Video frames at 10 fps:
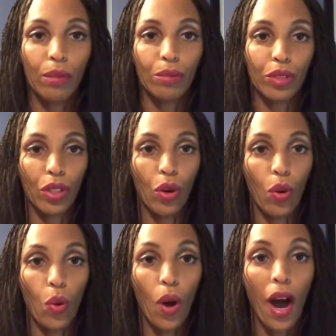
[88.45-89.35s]

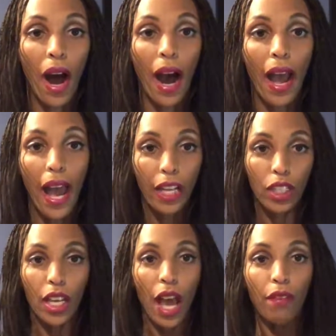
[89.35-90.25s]
So I
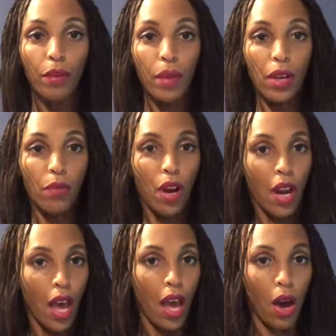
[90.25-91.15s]
actually have them in right
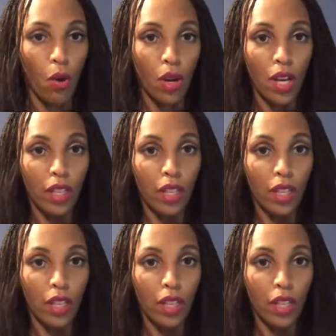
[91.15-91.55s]
now.